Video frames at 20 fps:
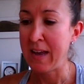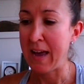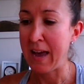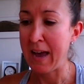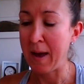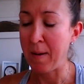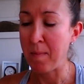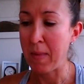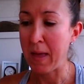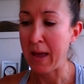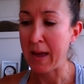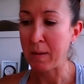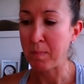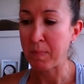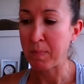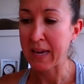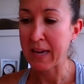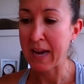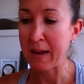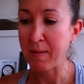And
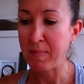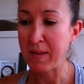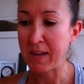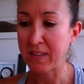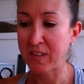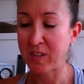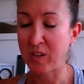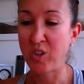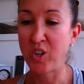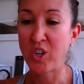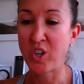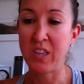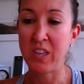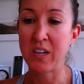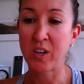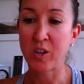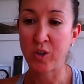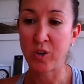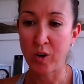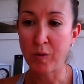it became that solution
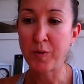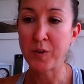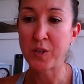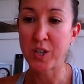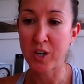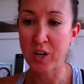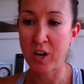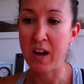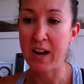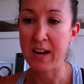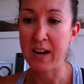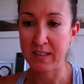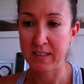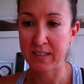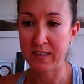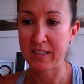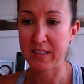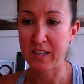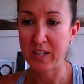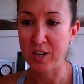that I could offer to
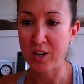clients,